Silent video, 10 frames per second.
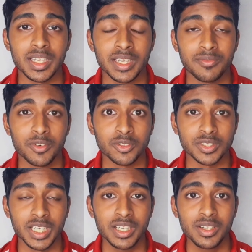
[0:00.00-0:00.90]
headphone
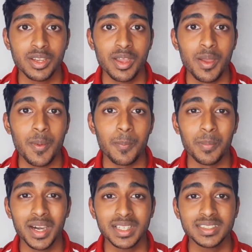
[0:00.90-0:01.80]
jack,
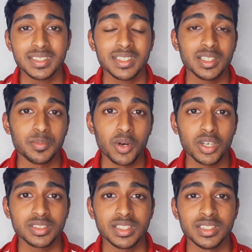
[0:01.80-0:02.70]
but in the
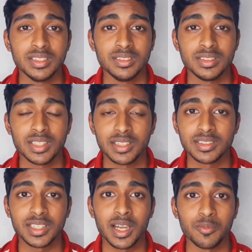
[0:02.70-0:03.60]
box it
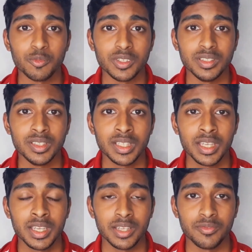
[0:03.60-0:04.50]
doesn't come with
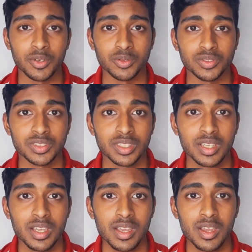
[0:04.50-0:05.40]
headphones,
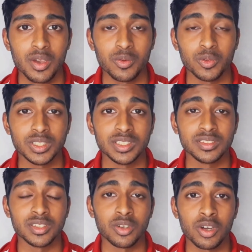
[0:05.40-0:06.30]
which
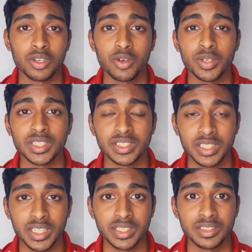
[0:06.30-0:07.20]
is an ongoing
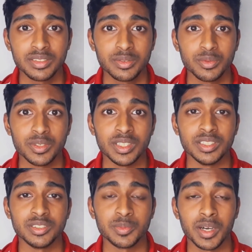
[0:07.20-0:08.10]
trend
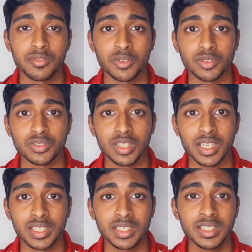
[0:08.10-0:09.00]
in smartphones
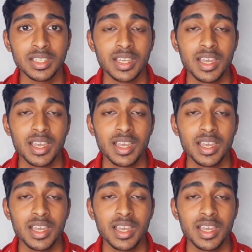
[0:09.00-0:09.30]
lately.